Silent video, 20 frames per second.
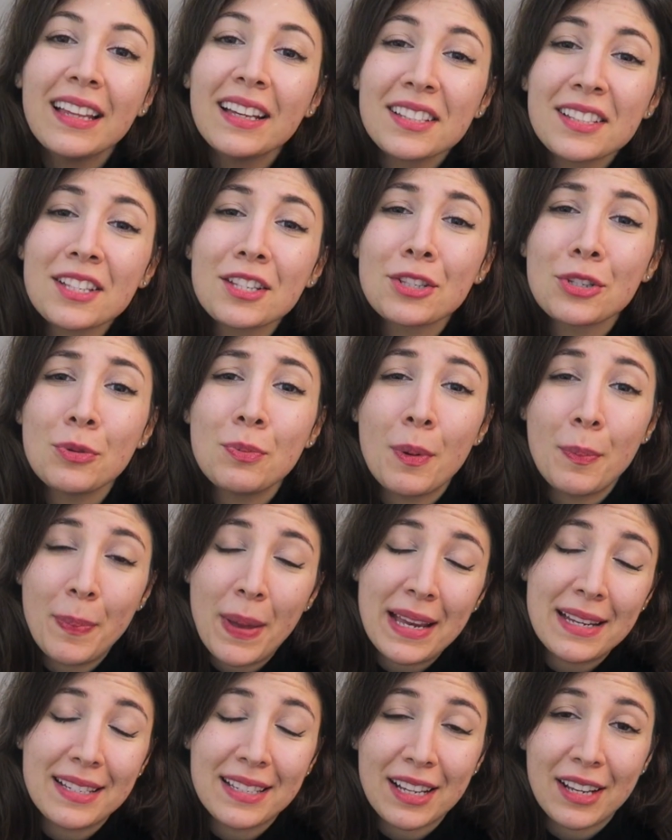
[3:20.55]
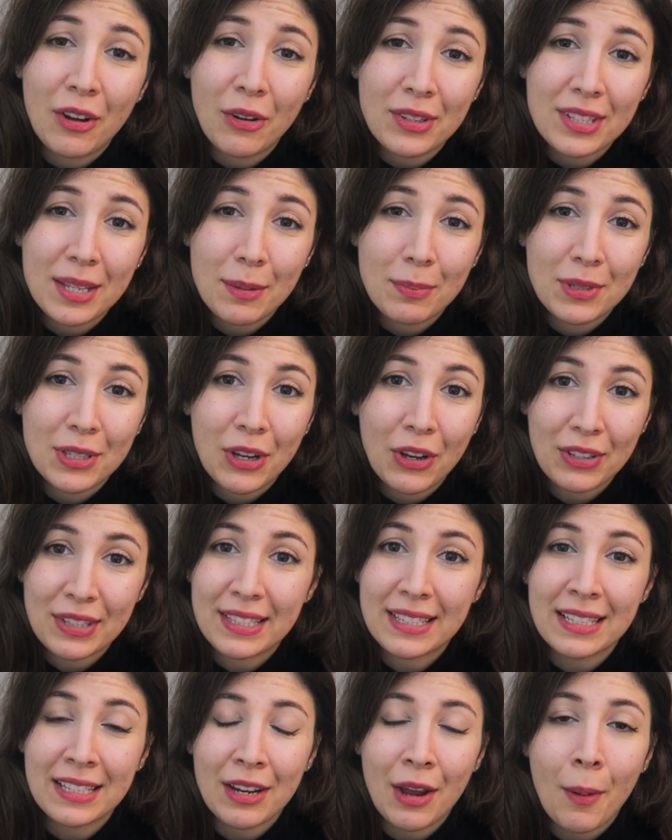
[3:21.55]
That's a super basic concept to
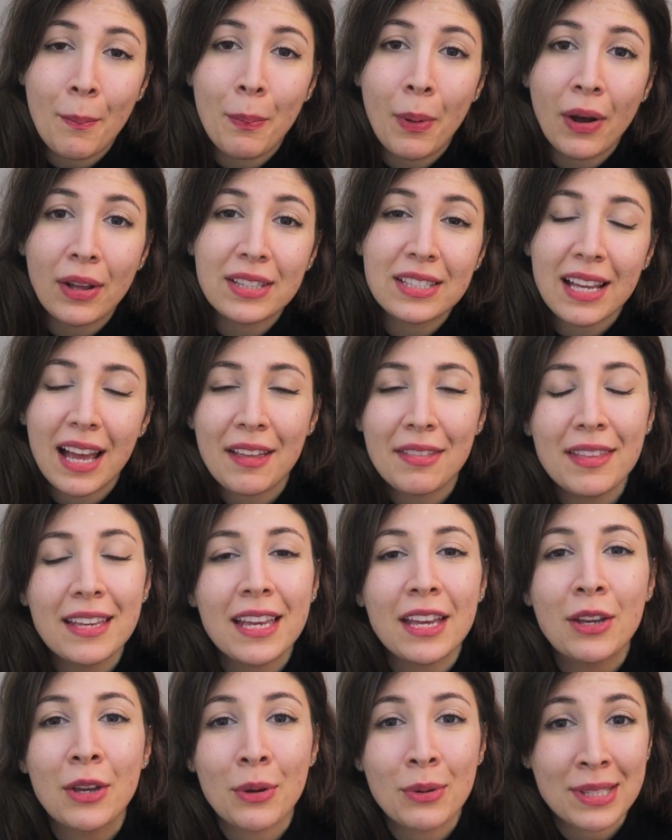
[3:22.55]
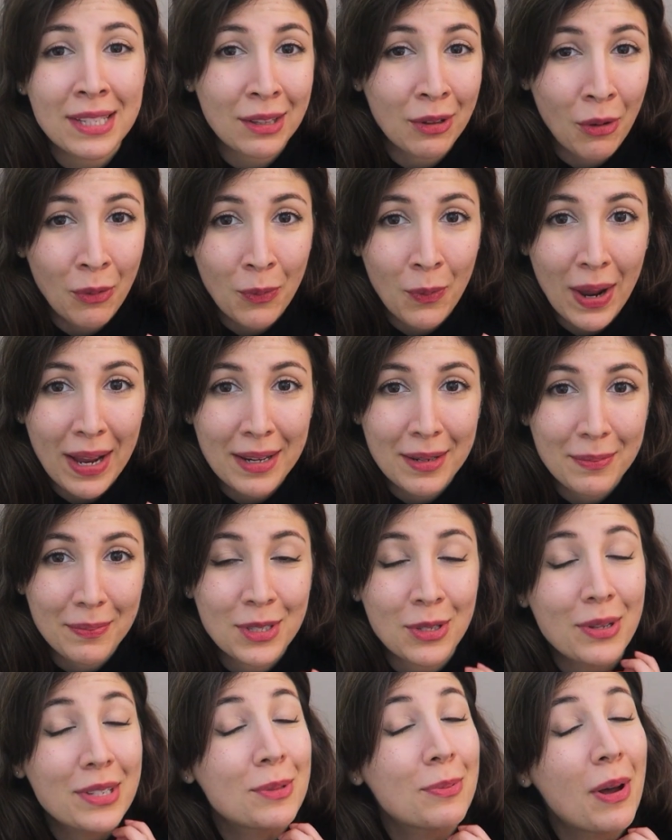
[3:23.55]
consider, but I think it goes a long way,
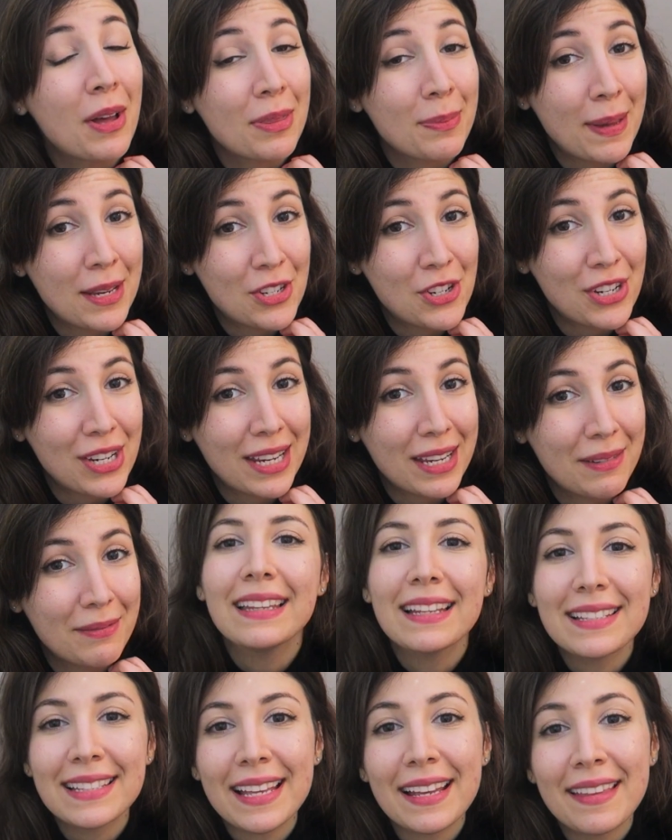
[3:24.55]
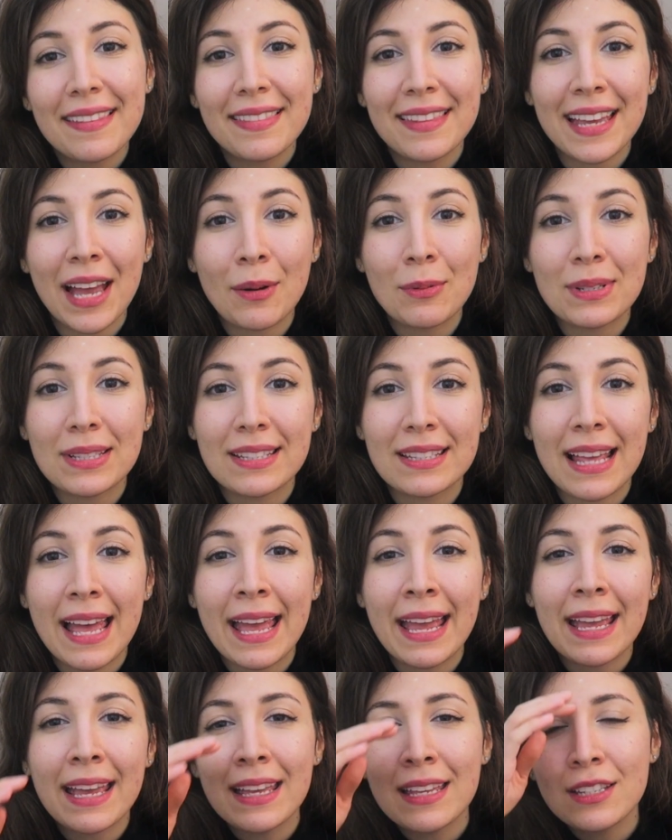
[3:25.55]
so it's worth mentioning. The second thing I would
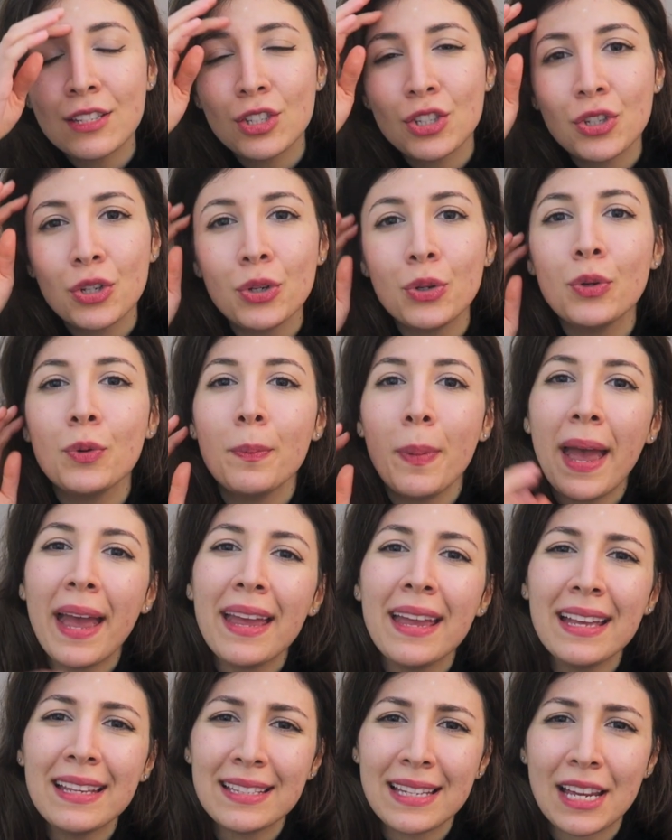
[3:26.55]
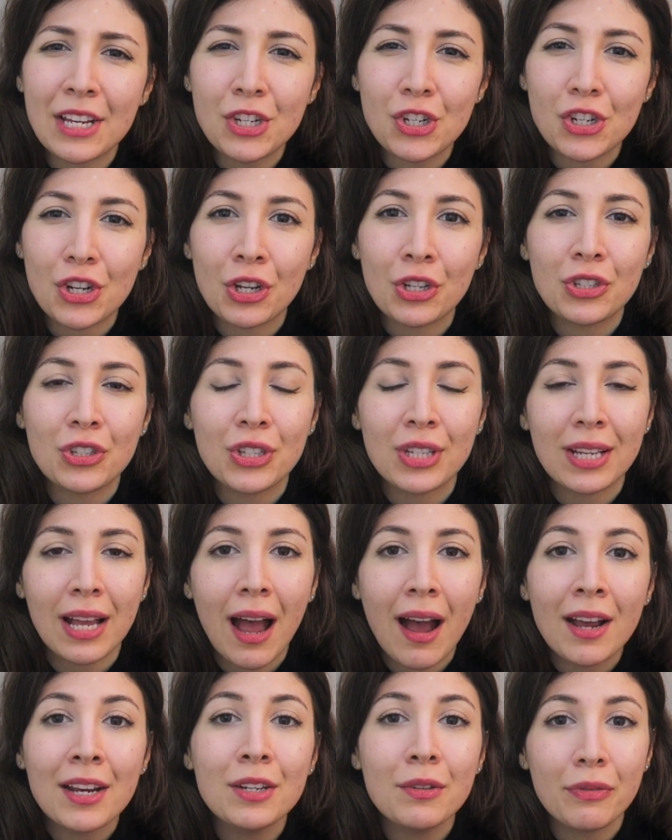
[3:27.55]
say is to pay attention to the
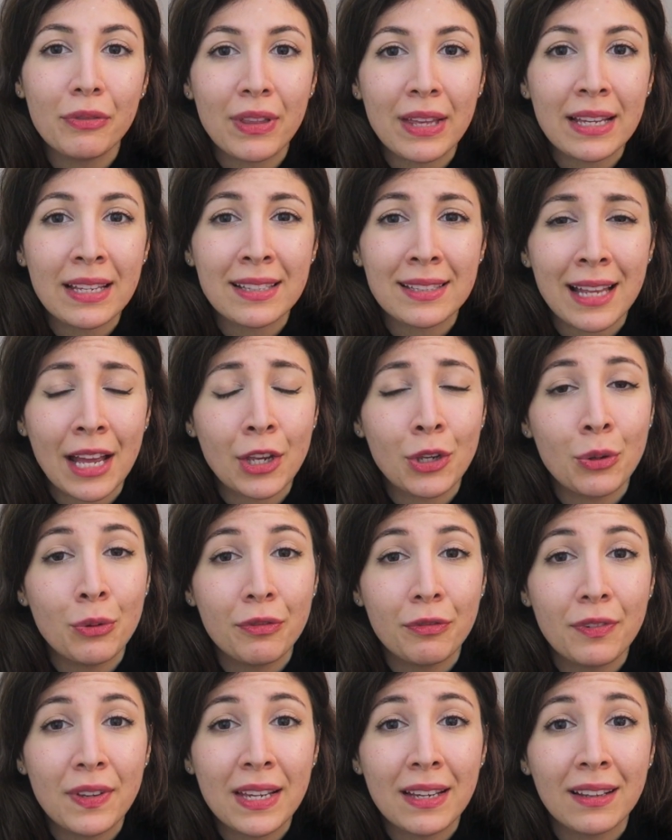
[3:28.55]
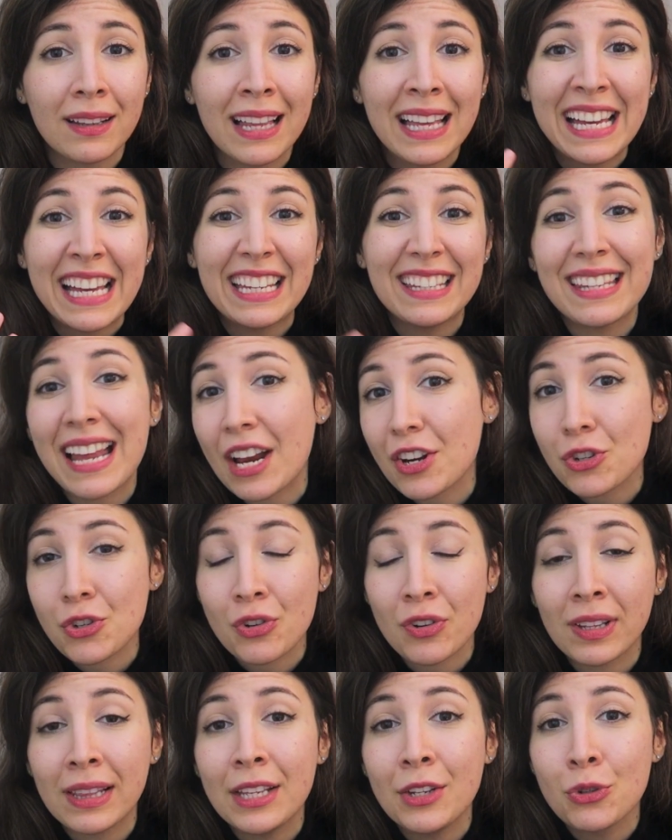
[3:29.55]
kind of things that you feel
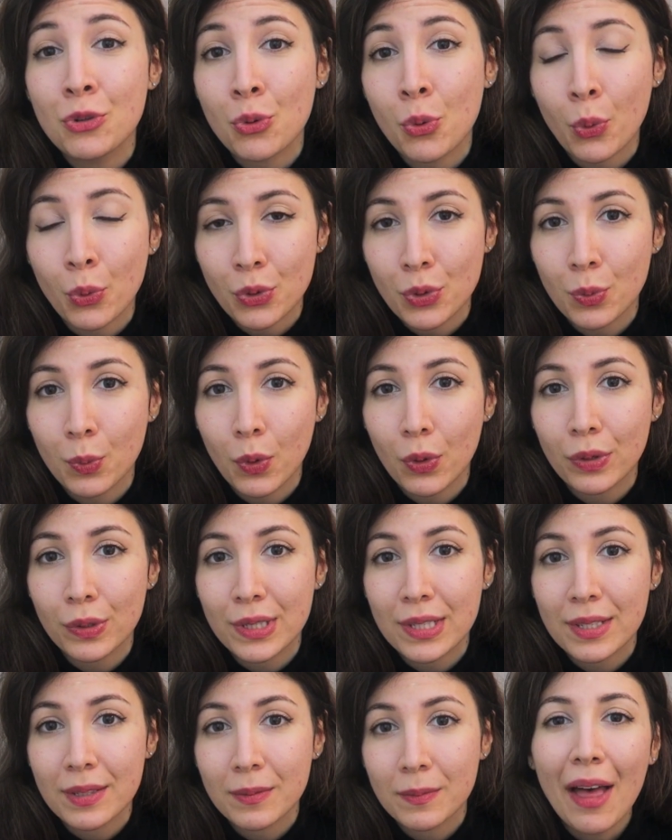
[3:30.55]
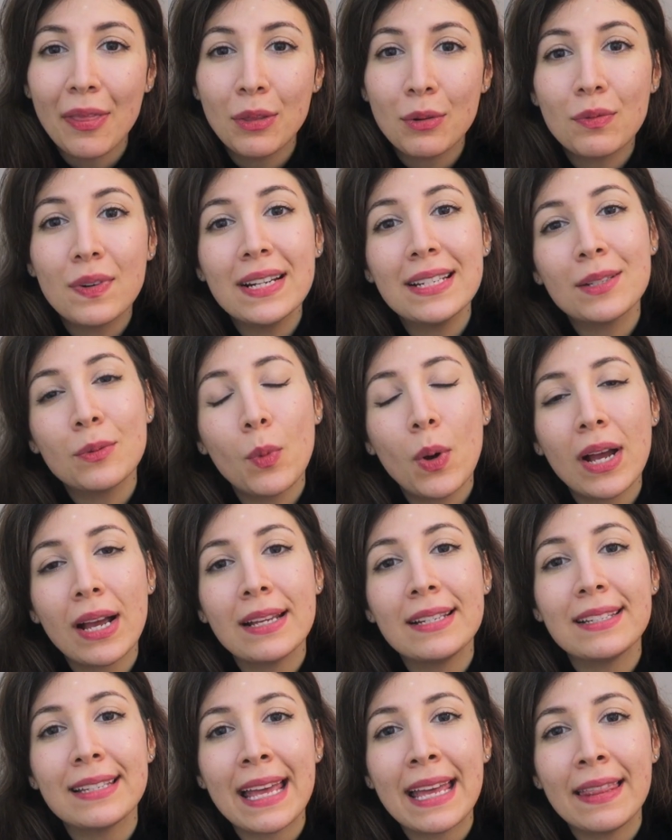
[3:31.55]
naturally drawn towards. And the reason why
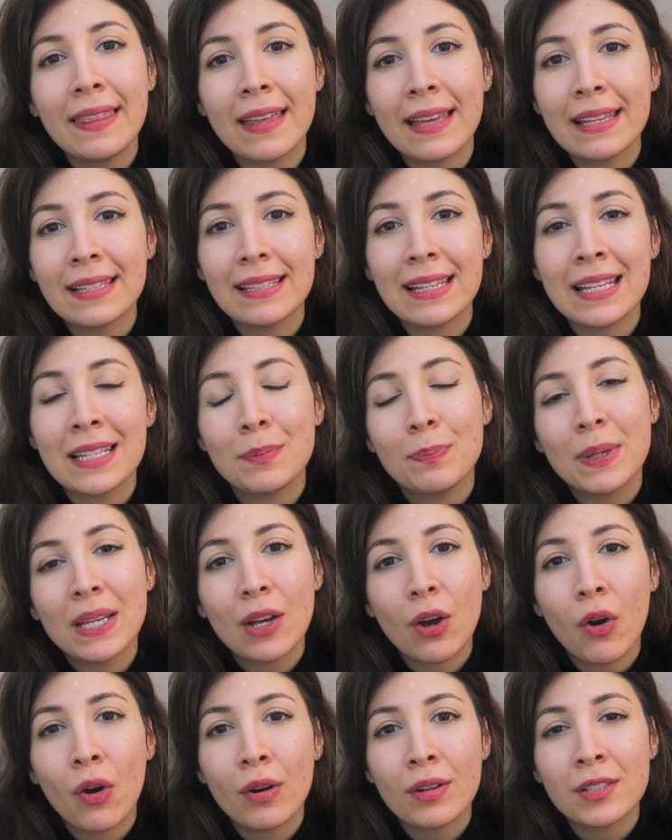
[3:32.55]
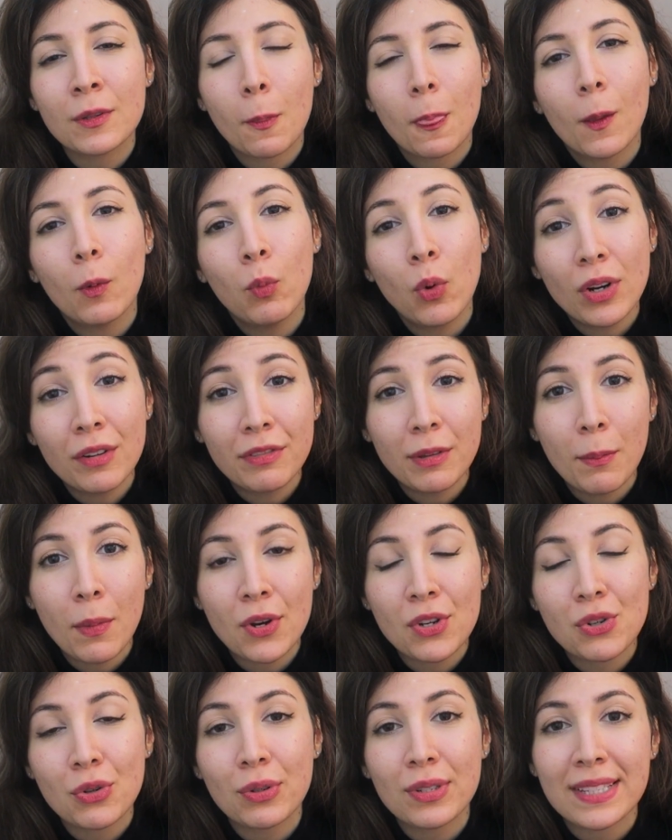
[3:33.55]
I say this is because one of the
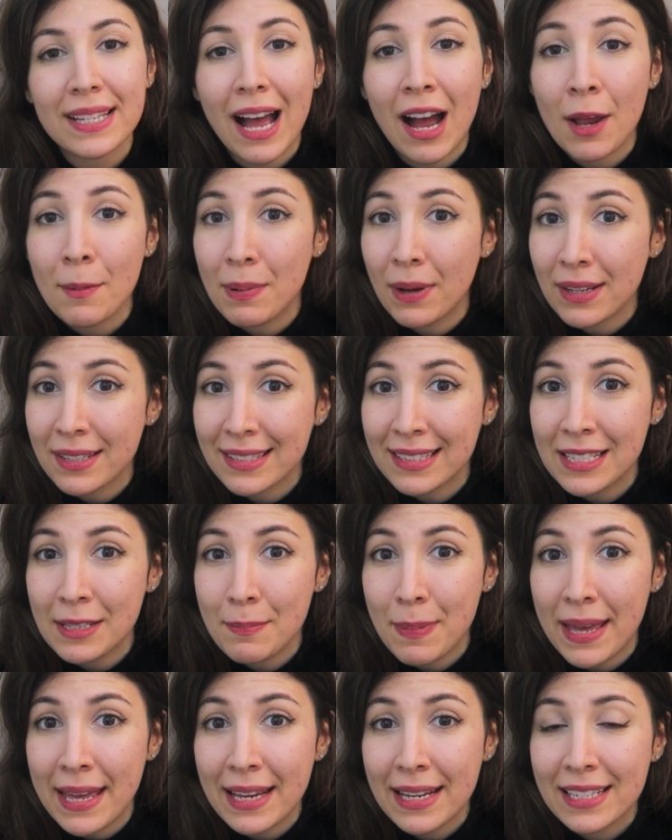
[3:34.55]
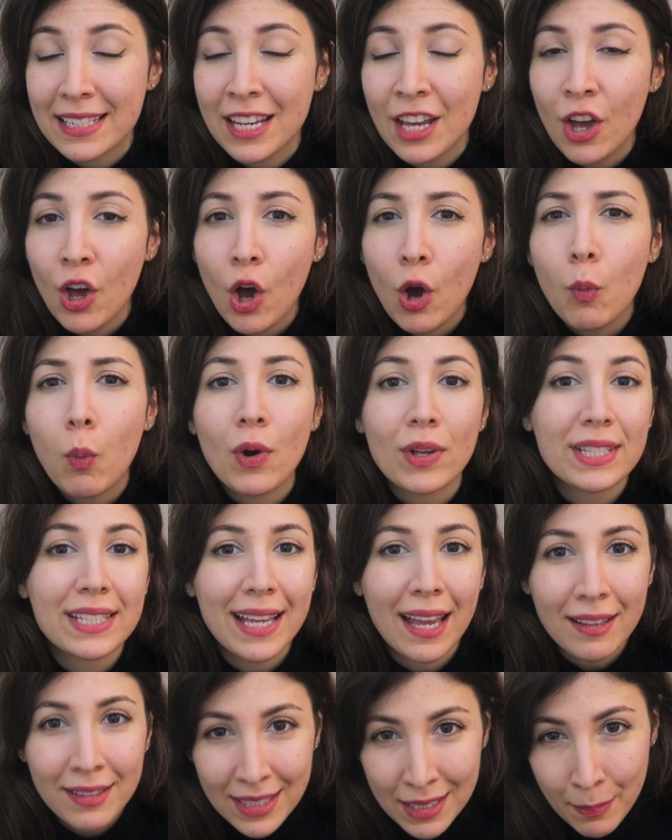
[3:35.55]
modules that I personally picked was
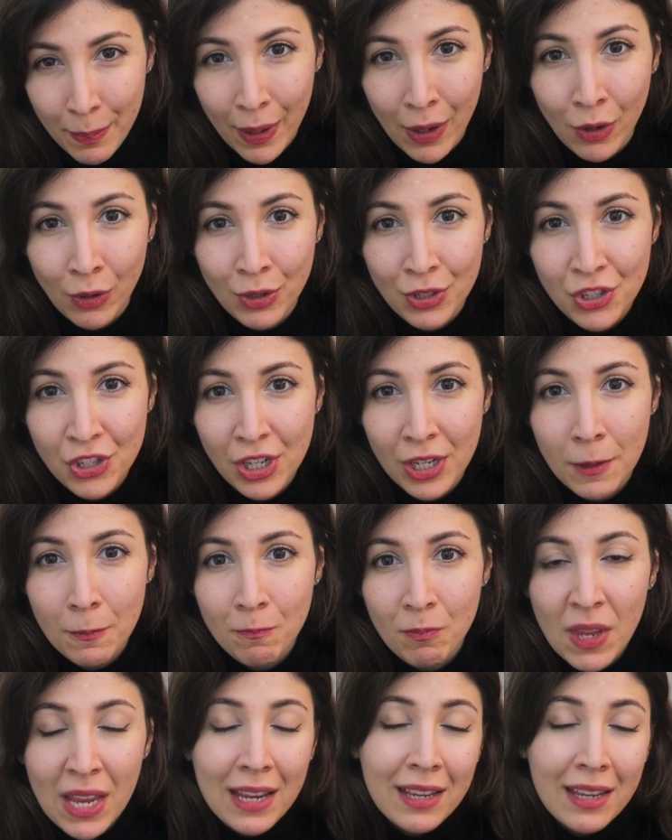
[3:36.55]
cancer biology.